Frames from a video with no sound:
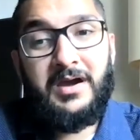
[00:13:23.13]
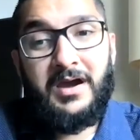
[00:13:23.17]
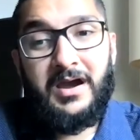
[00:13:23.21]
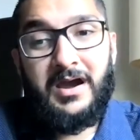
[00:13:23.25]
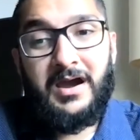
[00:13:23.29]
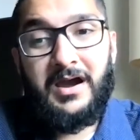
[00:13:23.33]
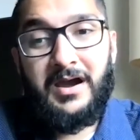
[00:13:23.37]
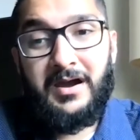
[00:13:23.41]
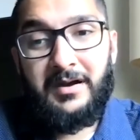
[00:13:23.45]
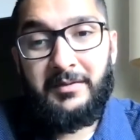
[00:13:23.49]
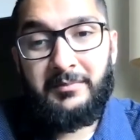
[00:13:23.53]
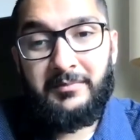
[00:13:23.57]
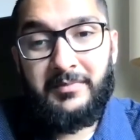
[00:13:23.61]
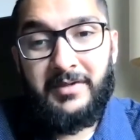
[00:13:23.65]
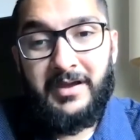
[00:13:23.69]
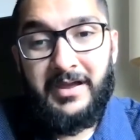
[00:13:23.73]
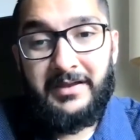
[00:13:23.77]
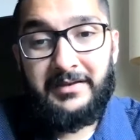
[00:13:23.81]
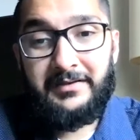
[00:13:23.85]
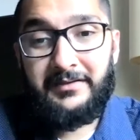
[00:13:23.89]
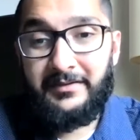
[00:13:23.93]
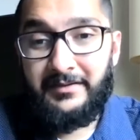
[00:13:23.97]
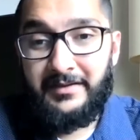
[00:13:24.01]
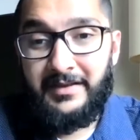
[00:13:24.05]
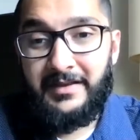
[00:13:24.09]

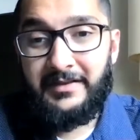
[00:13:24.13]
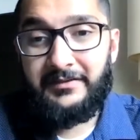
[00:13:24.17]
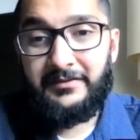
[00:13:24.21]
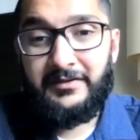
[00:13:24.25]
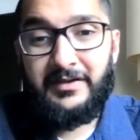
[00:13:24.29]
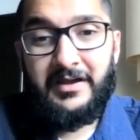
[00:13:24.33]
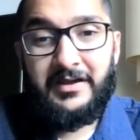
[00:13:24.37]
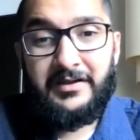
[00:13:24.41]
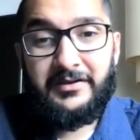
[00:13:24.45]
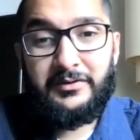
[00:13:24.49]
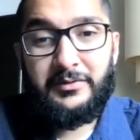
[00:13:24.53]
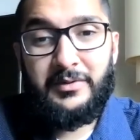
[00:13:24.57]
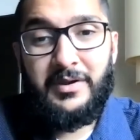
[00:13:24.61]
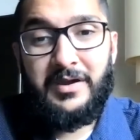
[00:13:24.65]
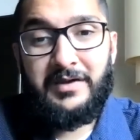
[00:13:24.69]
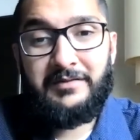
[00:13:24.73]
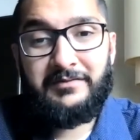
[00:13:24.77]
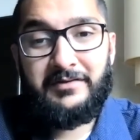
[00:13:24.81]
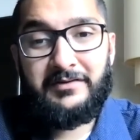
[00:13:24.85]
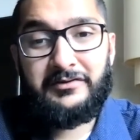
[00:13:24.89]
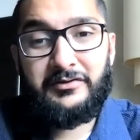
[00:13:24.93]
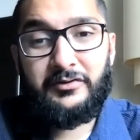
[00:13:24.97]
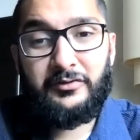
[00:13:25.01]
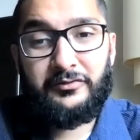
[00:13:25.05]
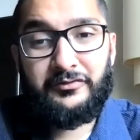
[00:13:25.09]
And then you have
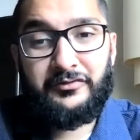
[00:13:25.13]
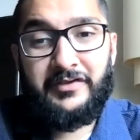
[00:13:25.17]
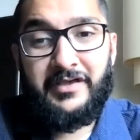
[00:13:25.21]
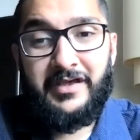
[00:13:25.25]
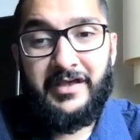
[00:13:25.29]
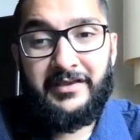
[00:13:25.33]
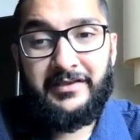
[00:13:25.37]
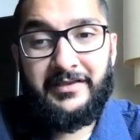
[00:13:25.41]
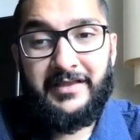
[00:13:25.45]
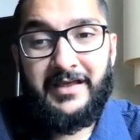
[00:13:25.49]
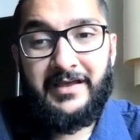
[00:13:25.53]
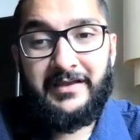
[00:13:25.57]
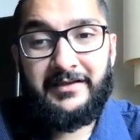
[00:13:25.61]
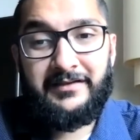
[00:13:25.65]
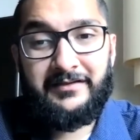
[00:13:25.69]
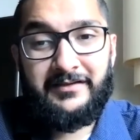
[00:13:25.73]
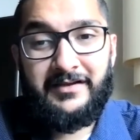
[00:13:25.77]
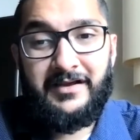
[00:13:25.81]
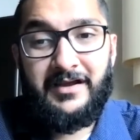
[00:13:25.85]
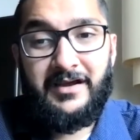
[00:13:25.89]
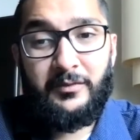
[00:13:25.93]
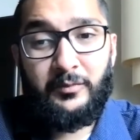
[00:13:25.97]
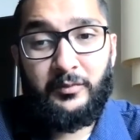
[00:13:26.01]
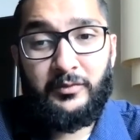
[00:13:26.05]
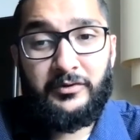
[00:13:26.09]
others that
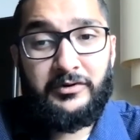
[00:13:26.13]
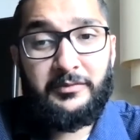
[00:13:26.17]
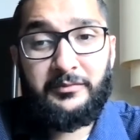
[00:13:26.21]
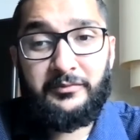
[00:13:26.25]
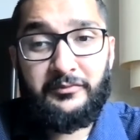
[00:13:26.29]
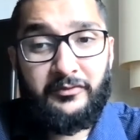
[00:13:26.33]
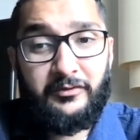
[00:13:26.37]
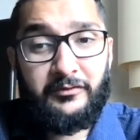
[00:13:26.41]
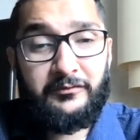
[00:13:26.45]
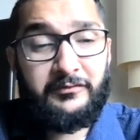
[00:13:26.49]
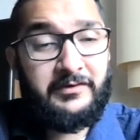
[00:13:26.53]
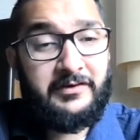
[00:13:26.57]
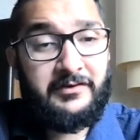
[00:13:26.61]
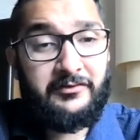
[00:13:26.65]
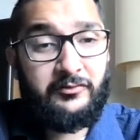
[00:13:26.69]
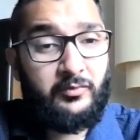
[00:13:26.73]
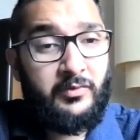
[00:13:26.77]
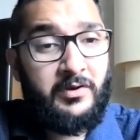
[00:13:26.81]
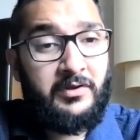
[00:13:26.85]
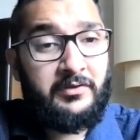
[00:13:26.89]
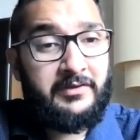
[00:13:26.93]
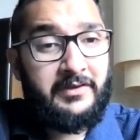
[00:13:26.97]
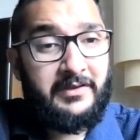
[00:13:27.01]
would observe it as well,